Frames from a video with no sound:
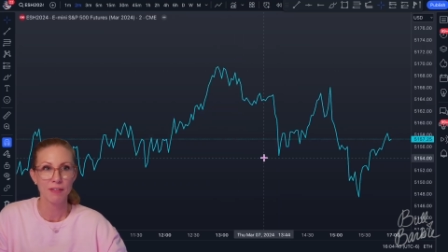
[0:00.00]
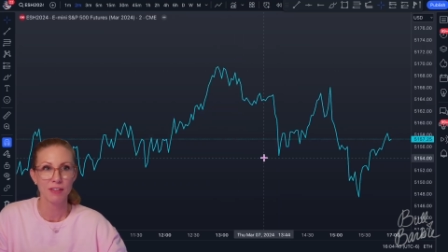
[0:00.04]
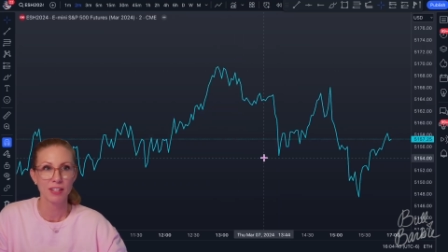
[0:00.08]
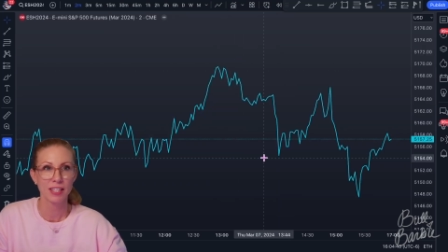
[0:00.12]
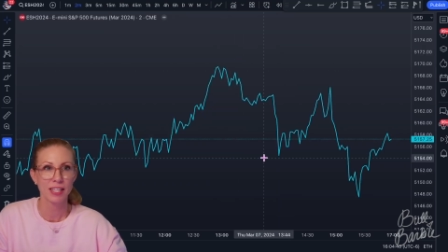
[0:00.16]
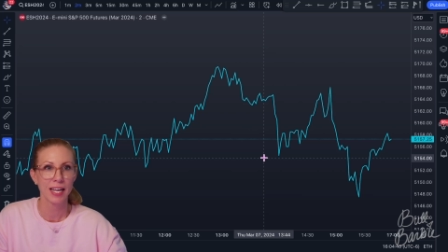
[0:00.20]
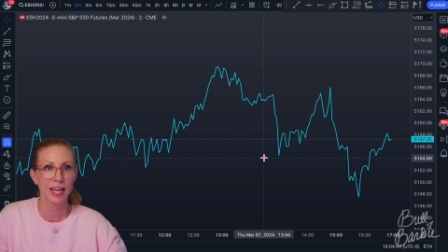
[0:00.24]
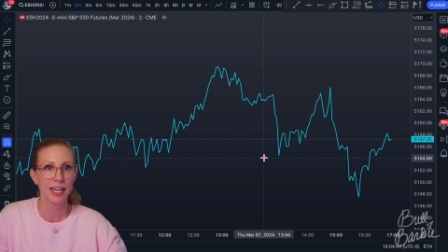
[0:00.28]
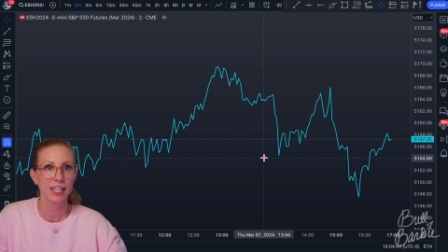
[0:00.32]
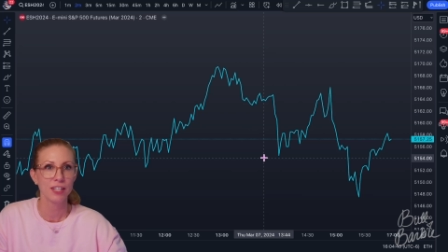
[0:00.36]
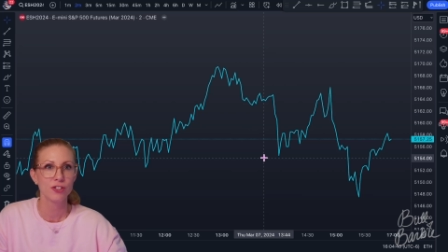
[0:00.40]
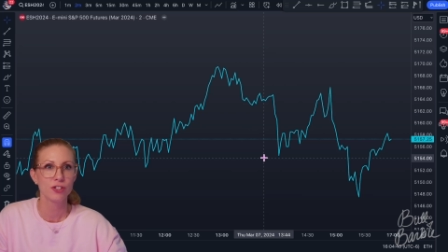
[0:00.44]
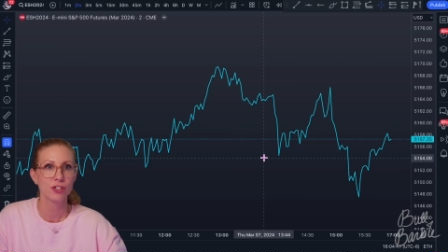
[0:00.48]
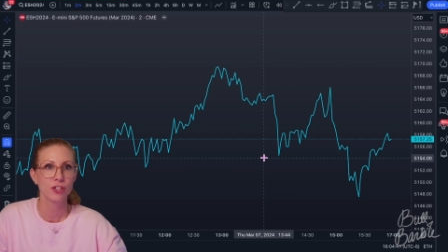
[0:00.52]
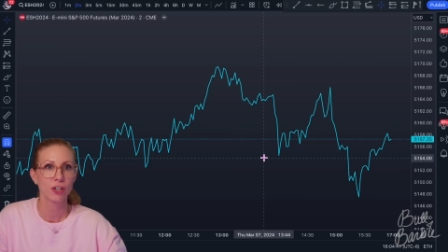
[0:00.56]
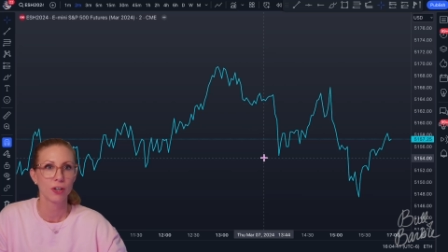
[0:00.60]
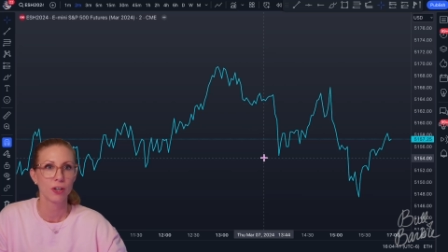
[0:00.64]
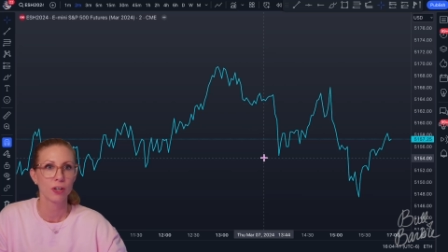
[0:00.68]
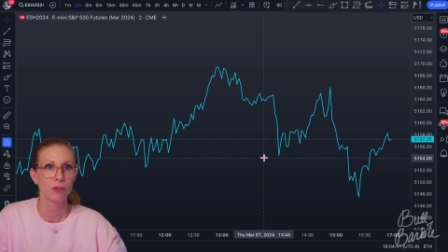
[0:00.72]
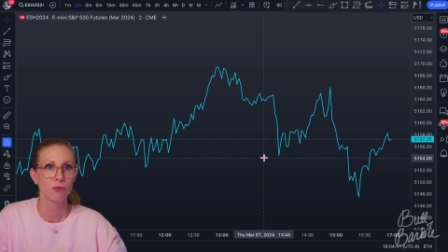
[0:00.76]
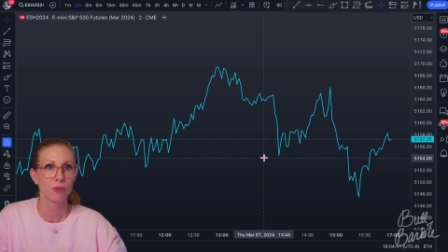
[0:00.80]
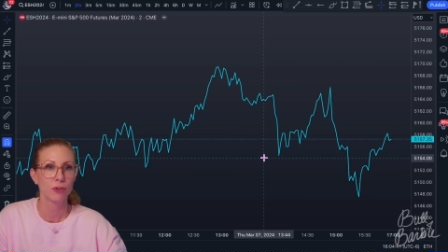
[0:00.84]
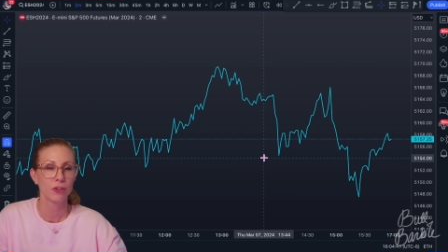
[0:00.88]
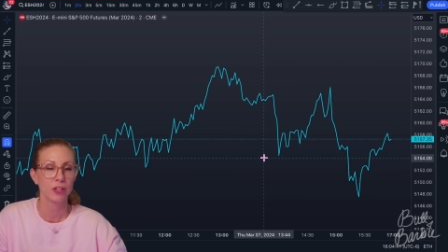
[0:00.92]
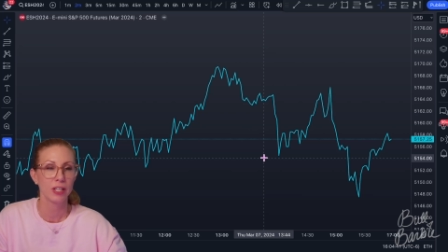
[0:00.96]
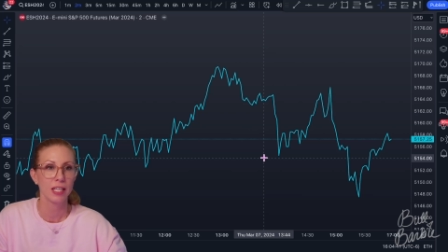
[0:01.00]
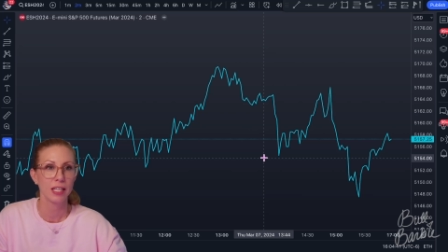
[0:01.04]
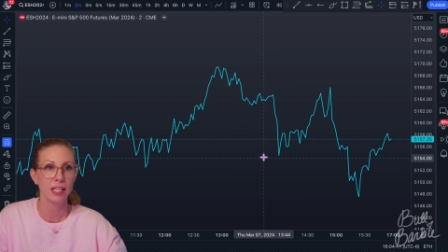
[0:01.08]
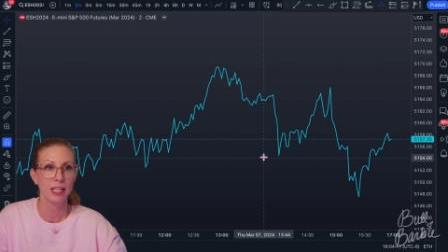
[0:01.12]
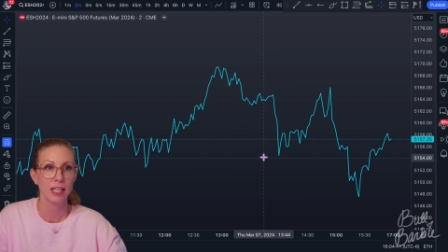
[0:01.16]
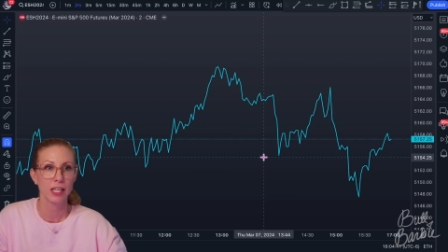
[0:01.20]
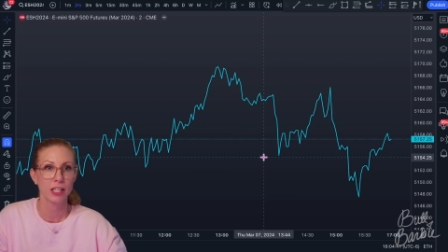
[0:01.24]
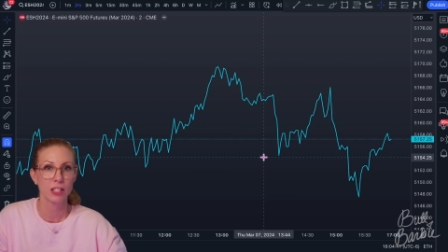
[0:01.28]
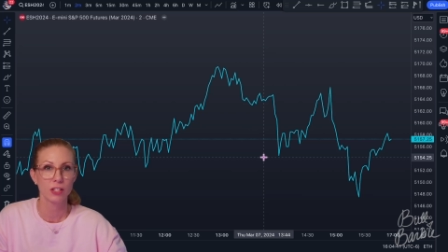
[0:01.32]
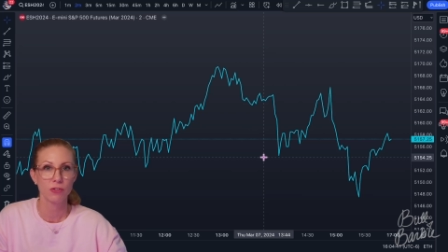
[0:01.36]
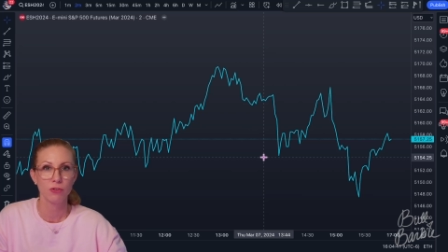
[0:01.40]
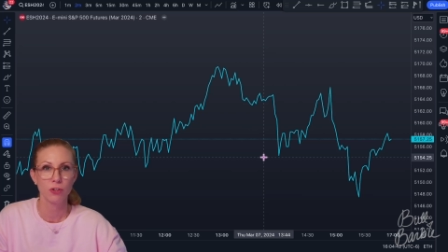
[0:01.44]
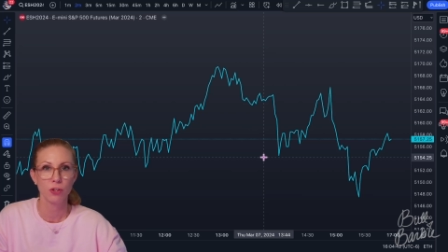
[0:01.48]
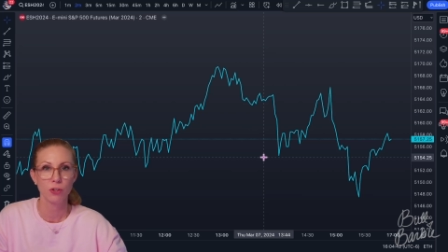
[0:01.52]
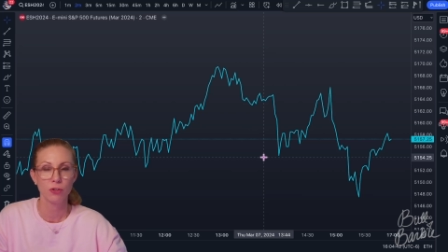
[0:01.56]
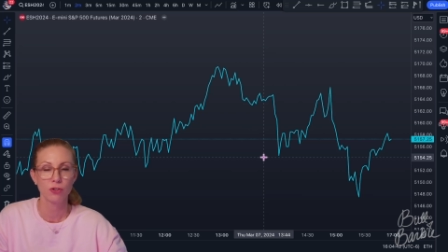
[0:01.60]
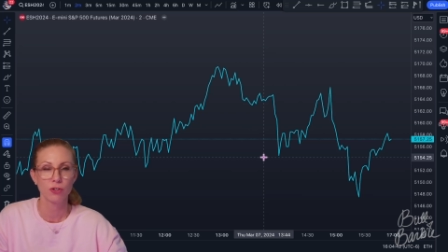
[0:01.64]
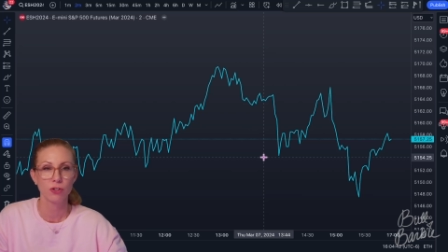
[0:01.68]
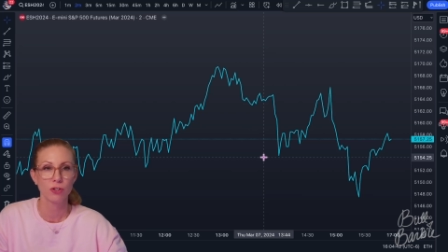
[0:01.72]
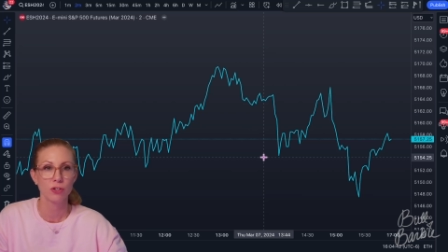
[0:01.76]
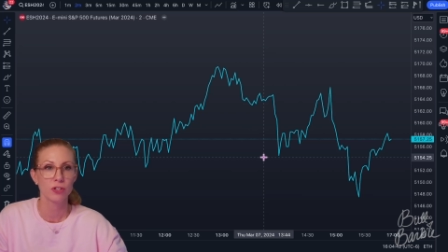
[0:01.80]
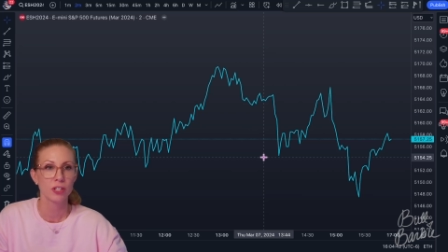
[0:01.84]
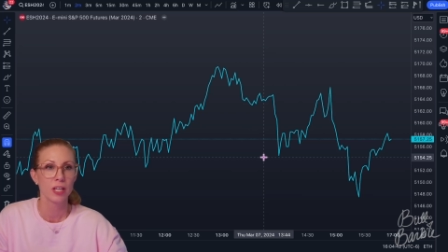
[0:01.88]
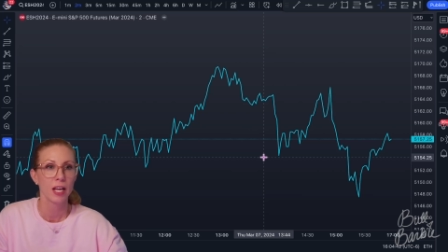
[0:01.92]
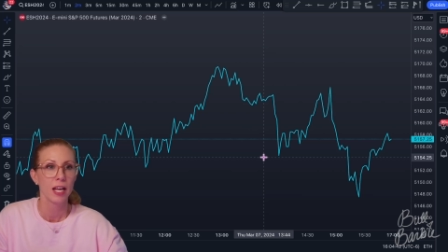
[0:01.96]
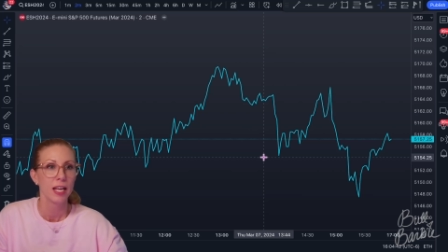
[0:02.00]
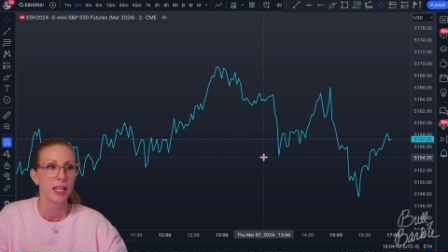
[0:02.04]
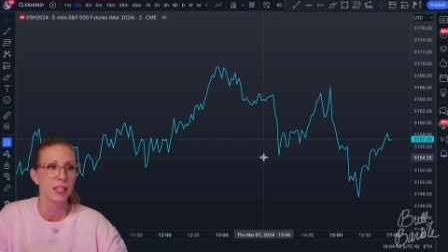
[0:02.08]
line chart for the ES futures.